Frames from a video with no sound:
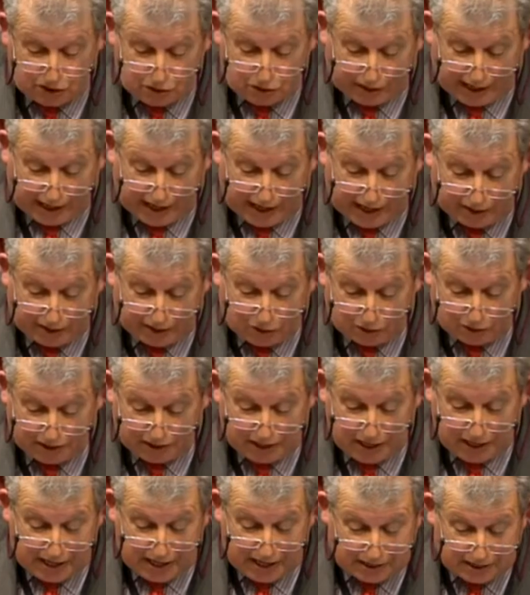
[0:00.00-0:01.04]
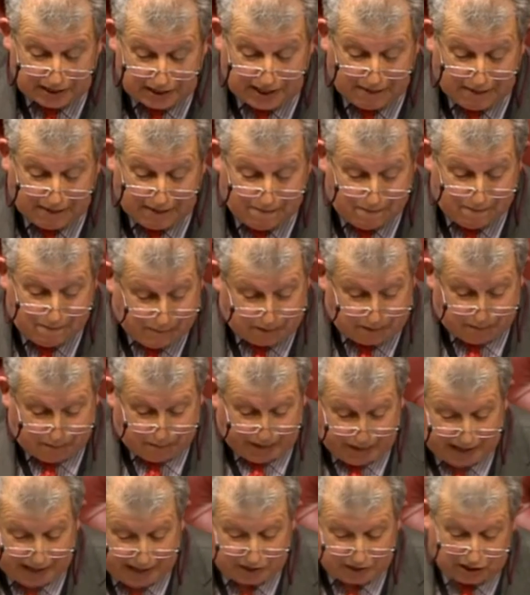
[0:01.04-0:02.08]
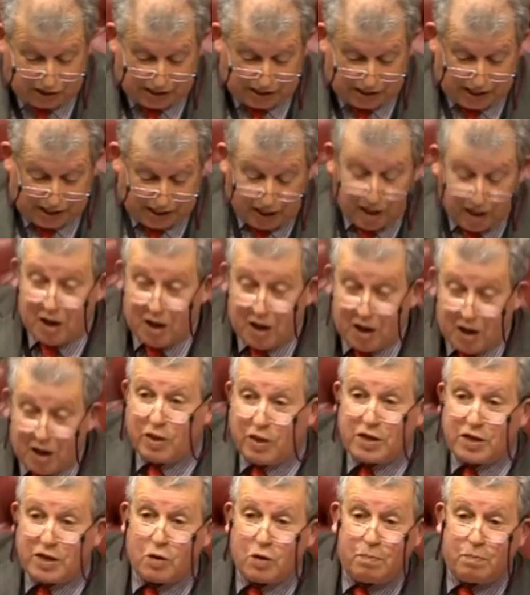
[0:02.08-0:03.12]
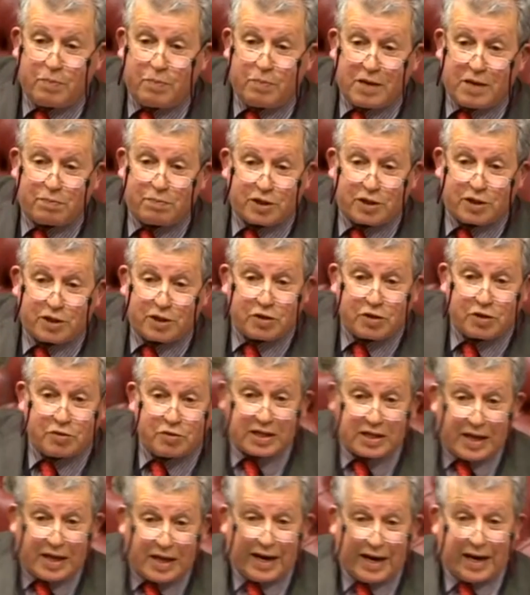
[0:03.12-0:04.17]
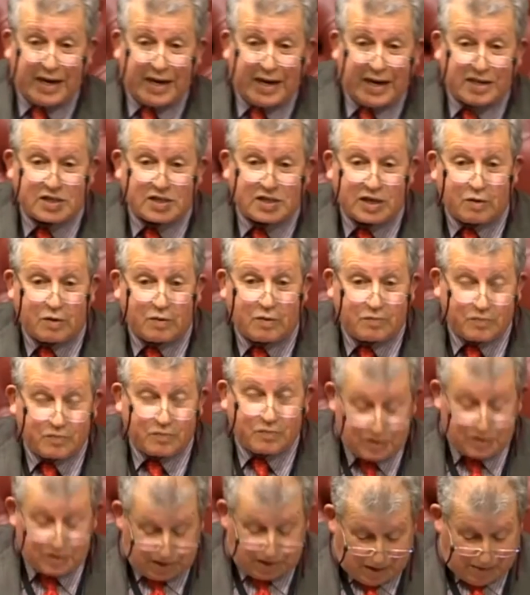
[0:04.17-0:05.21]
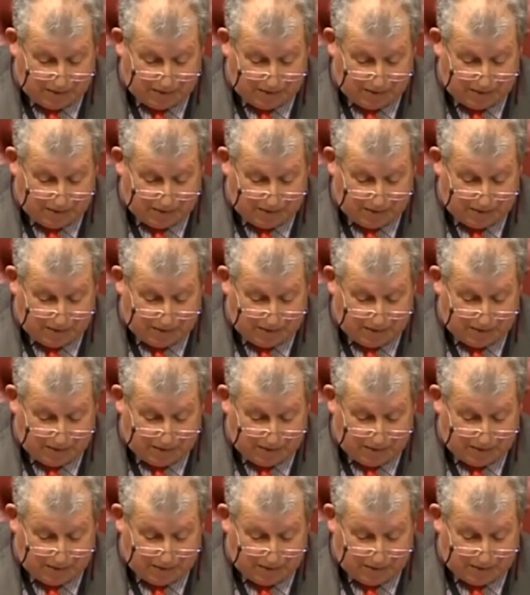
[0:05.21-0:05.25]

the UK economy £10 billion a year. We could be producing that ourselves.